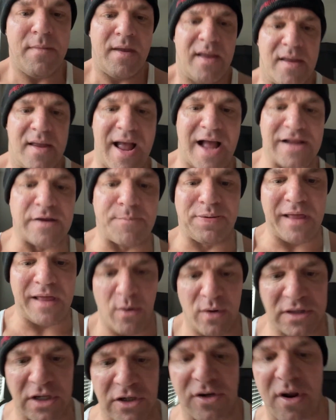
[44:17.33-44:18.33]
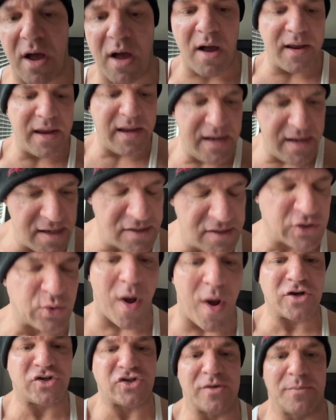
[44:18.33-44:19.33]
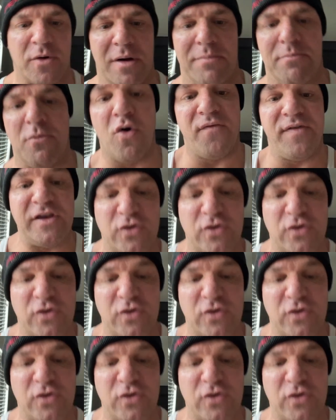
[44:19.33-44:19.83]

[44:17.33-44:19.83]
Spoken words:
Got to play with the doggies, watched some good movies.